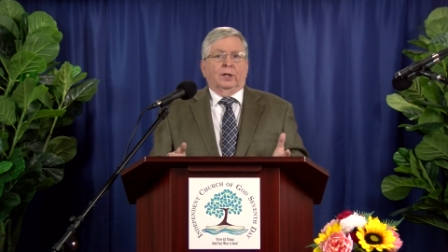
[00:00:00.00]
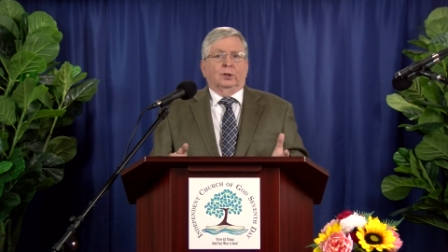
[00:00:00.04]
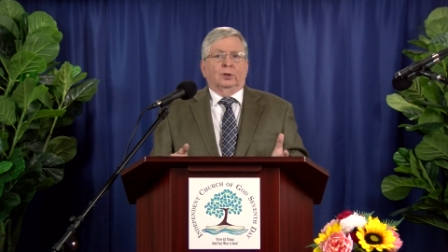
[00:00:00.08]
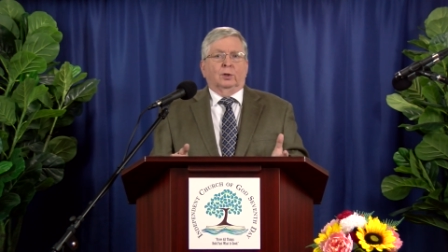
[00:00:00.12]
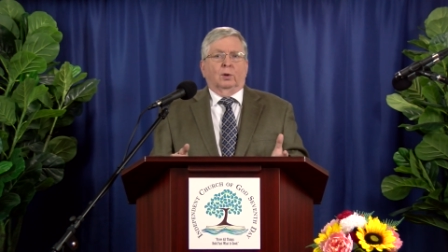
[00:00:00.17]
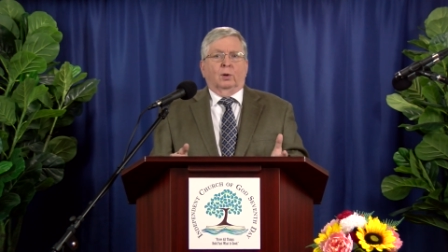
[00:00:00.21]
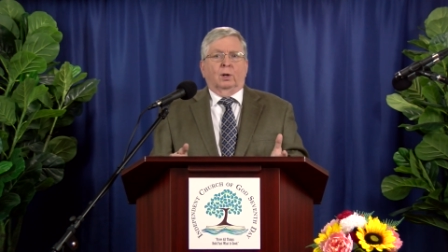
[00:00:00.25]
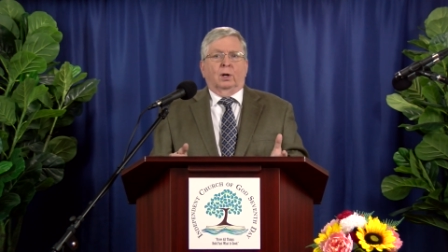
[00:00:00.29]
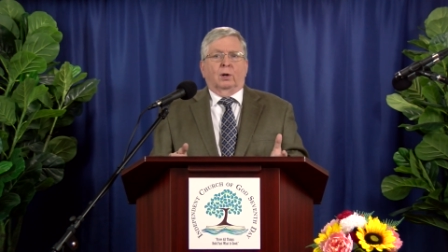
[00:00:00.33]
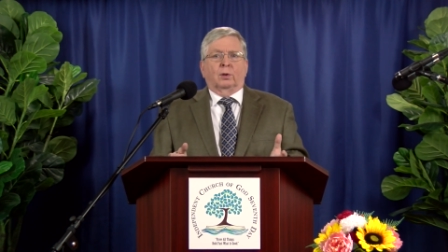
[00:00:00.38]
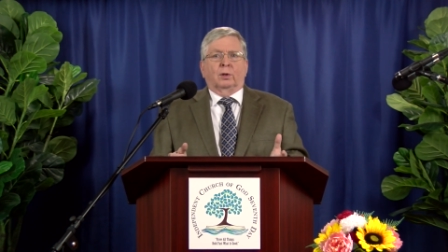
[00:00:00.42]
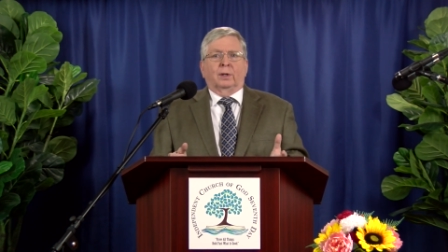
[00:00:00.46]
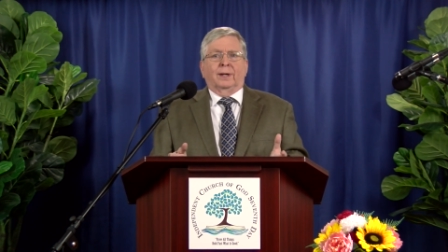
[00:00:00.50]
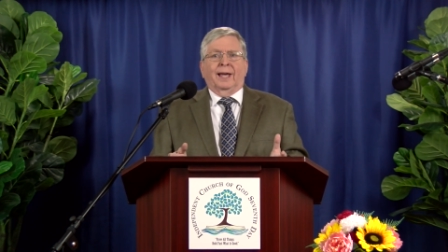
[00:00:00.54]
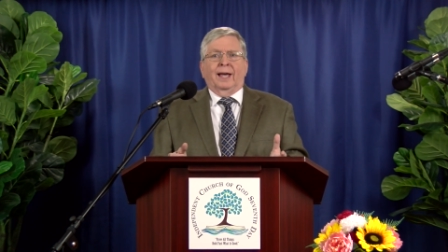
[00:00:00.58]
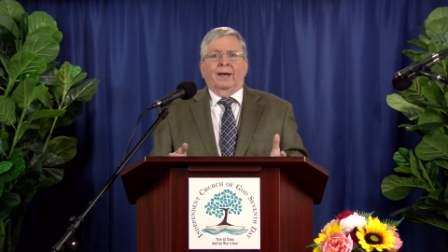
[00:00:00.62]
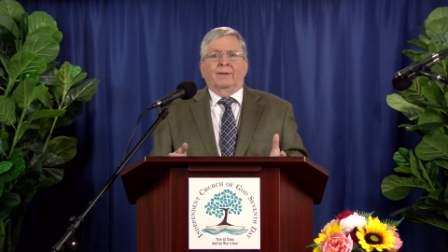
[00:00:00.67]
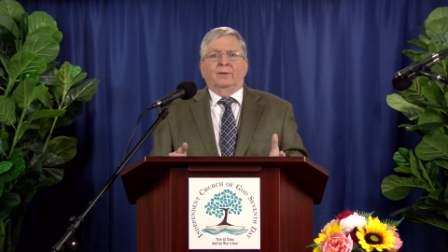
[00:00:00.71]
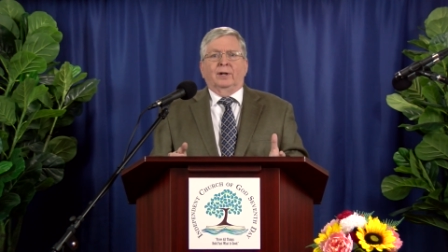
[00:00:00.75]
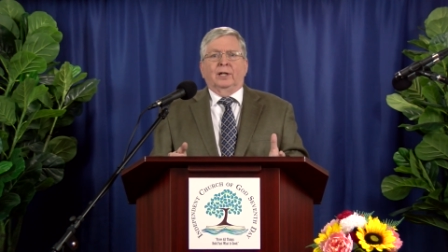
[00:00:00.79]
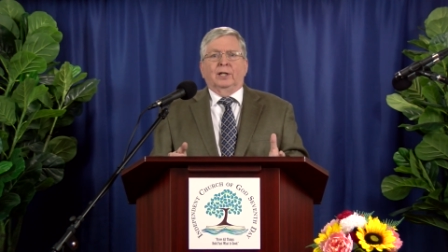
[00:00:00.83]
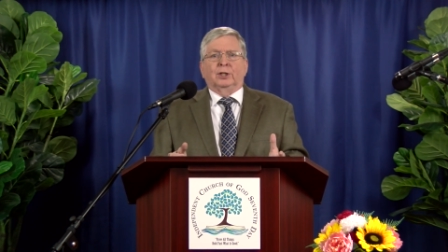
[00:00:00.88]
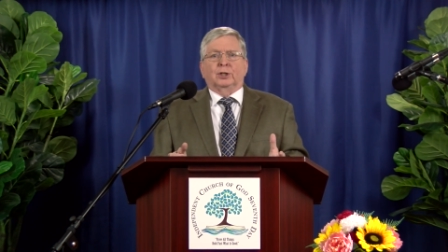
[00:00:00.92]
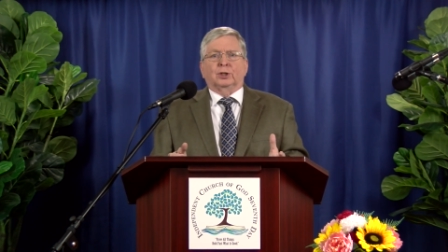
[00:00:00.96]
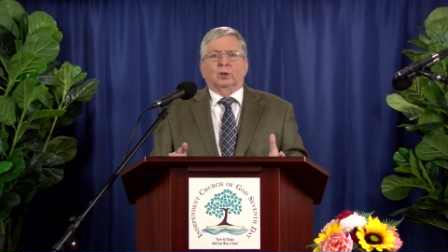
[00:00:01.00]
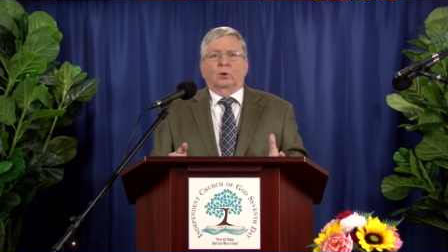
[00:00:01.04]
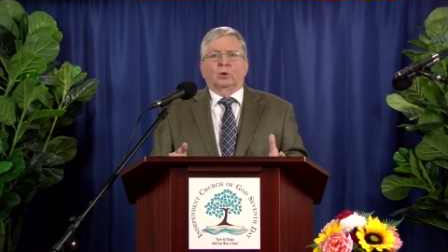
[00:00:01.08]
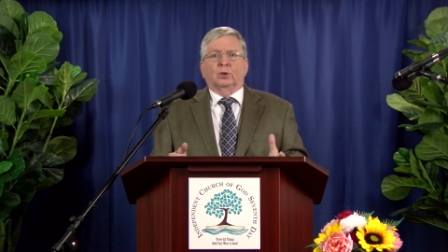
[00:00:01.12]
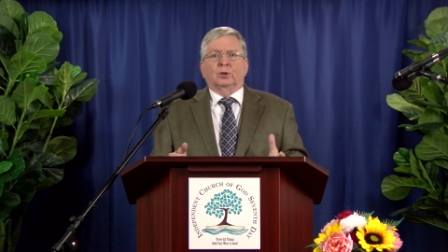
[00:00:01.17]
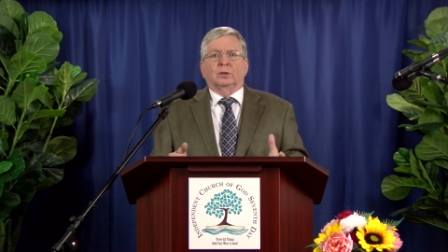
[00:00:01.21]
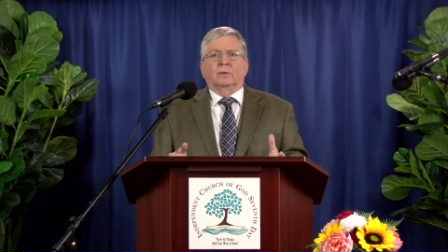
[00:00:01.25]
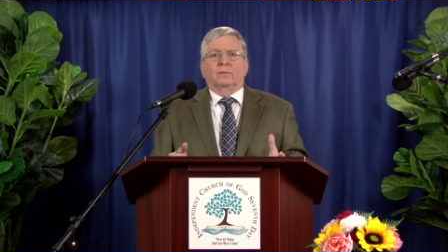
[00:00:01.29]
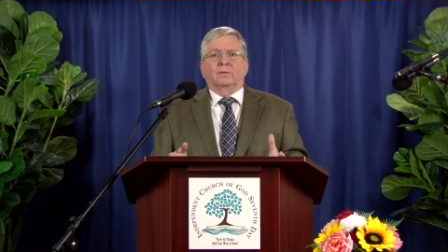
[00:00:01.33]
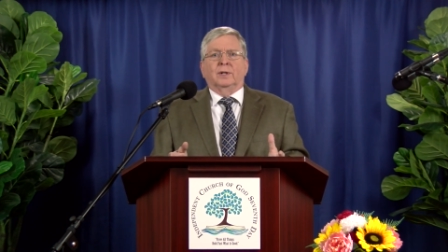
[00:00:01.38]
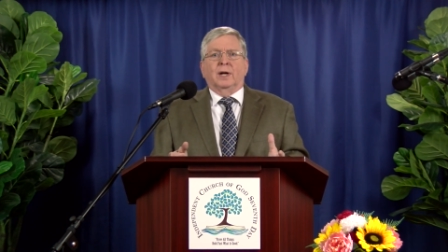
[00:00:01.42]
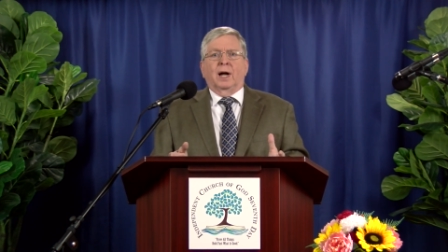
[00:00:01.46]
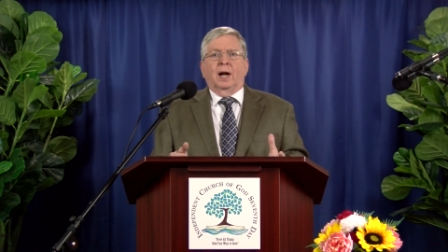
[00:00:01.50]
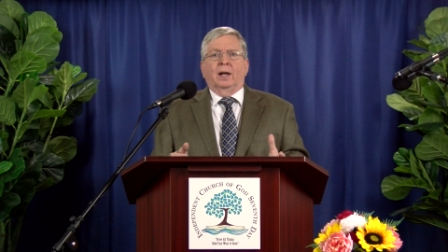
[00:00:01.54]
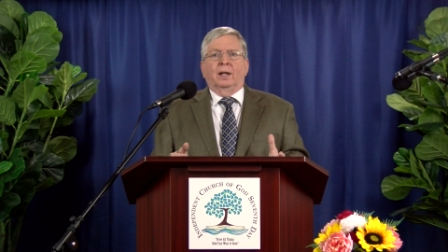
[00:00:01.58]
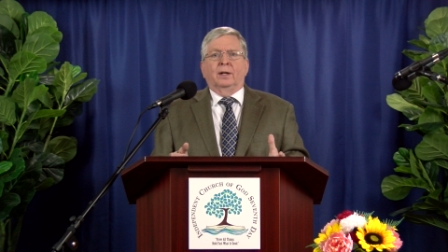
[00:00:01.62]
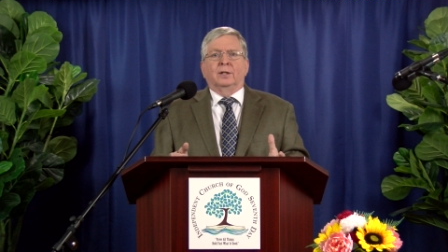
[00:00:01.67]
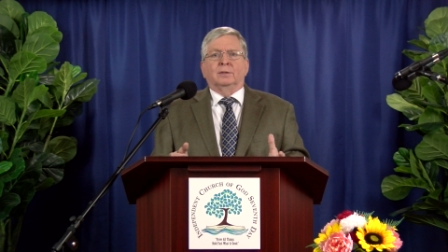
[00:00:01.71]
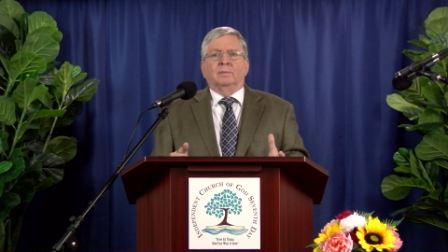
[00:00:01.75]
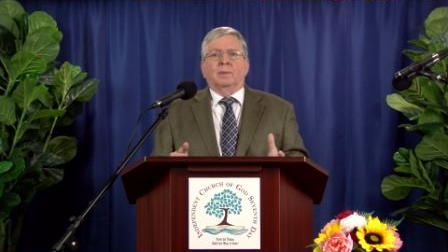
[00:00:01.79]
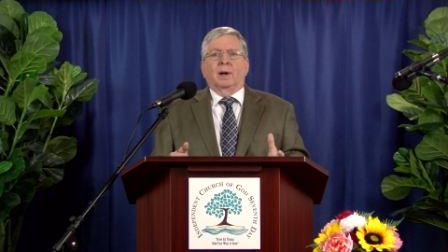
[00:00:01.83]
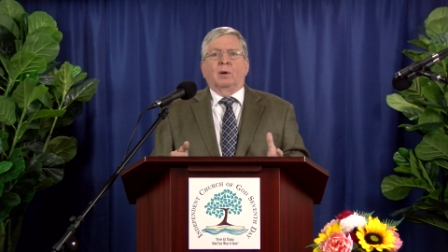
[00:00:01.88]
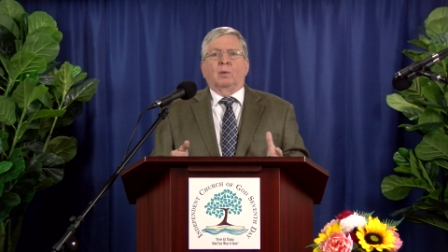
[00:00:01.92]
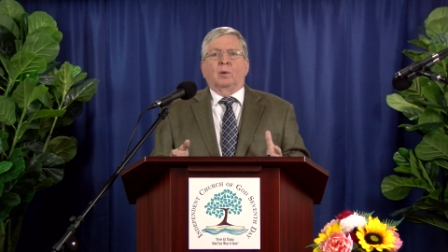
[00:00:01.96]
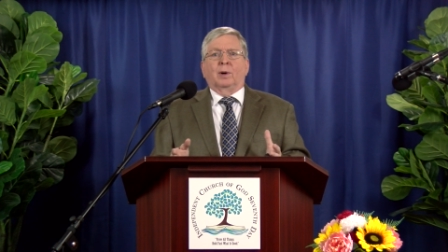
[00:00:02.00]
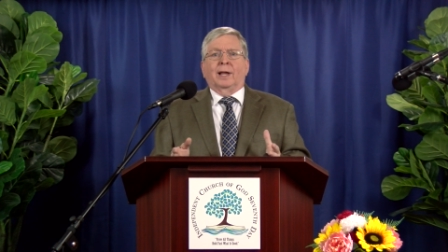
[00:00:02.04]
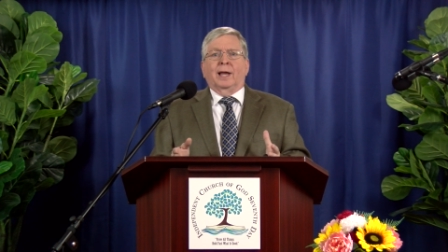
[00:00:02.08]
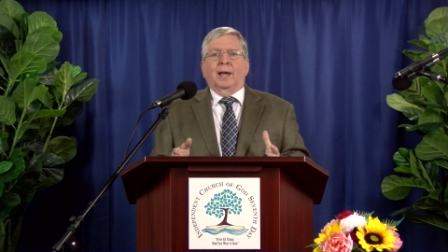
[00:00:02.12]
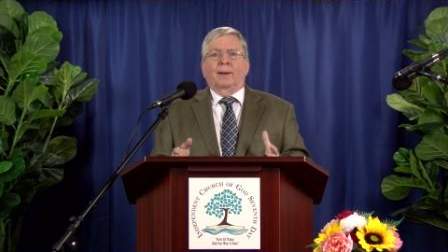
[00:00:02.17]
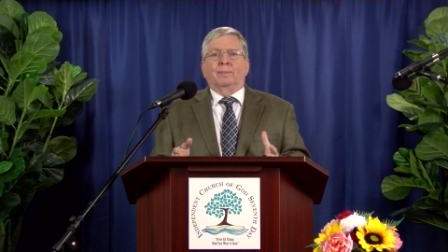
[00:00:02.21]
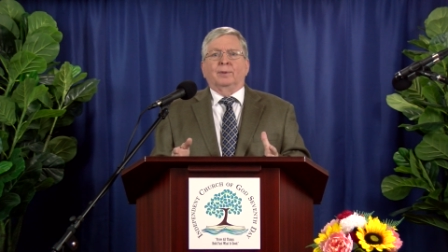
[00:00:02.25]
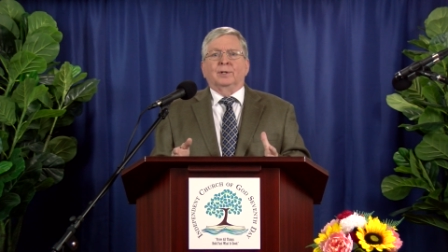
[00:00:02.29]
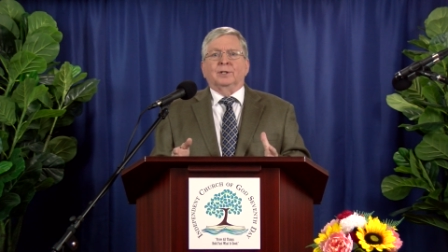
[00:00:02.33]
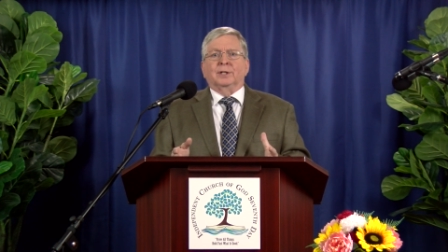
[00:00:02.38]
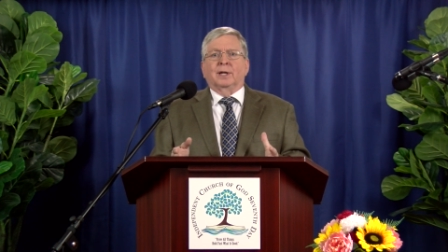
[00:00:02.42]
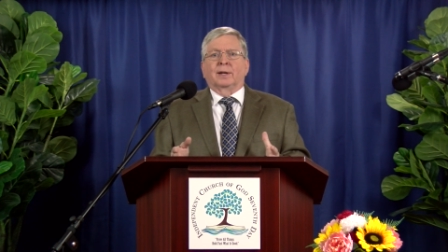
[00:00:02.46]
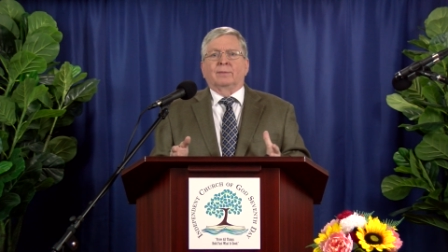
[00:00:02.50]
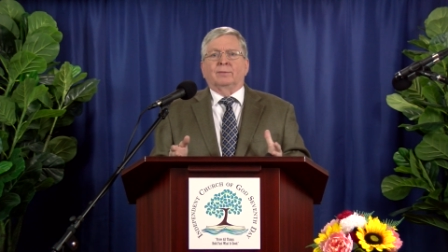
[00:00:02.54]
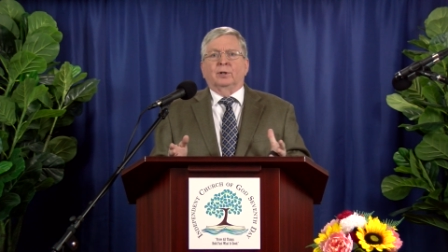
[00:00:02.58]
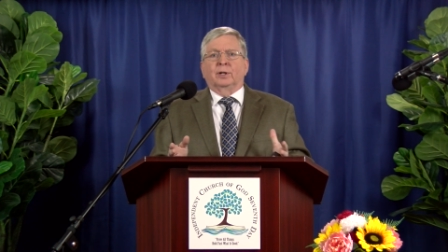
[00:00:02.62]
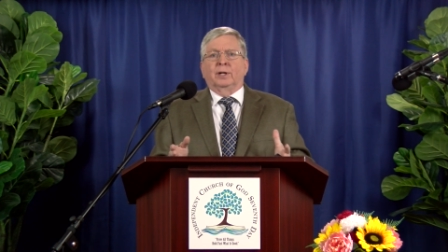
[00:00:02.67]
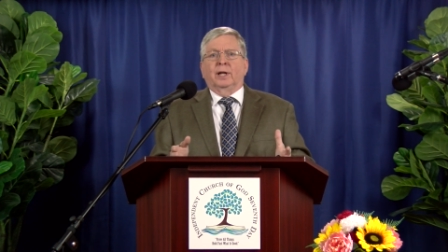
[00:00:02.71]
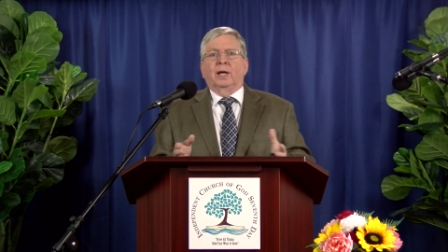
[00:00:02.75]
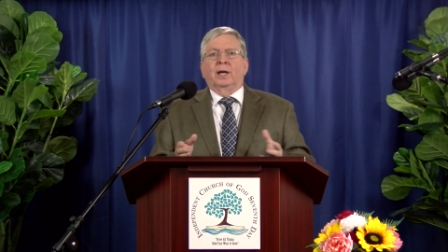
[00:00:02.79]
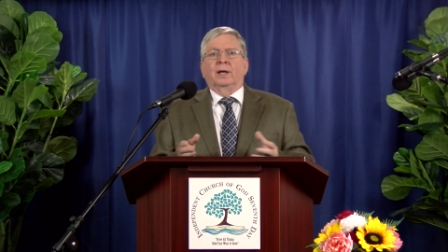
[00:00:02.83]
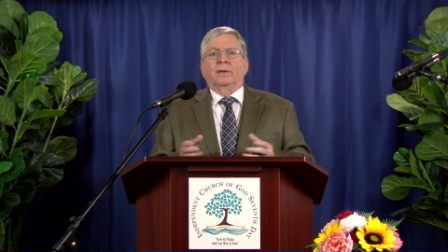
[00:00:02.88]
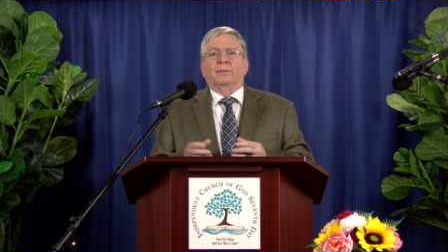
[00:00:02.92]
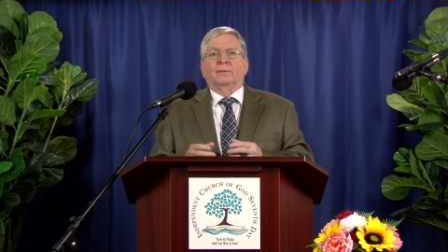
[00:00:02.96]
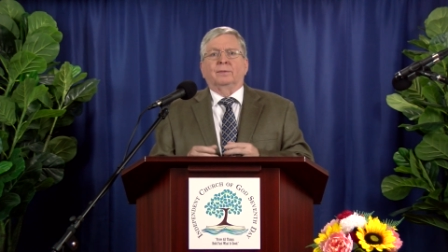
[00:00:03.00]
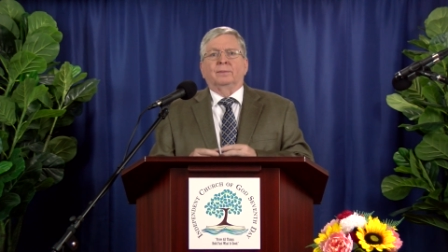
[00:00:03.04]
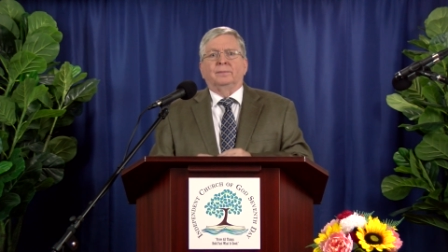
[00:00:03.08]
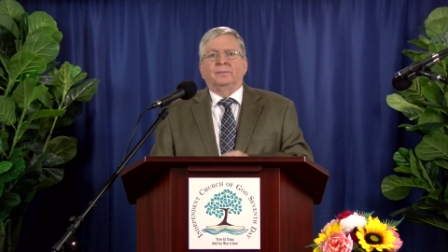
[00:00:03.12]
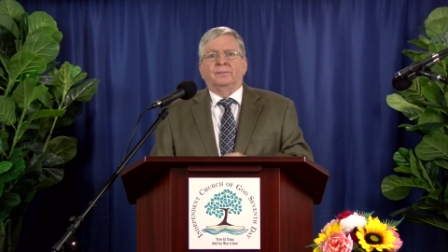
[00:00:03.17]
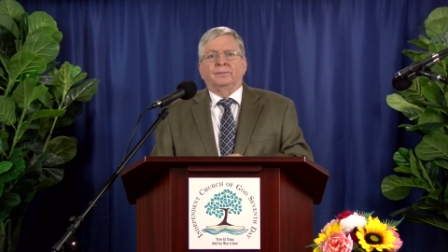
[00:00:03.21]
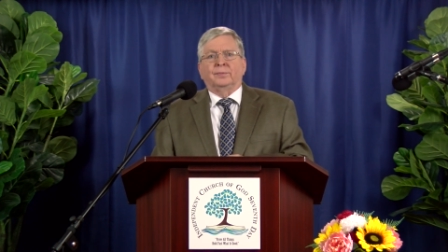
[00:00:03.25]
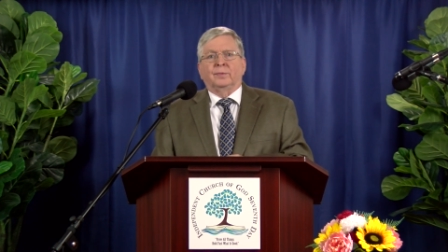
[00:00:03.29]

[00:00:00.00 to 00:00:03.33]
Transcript: can no longer have any source of knowledge about what happens after death.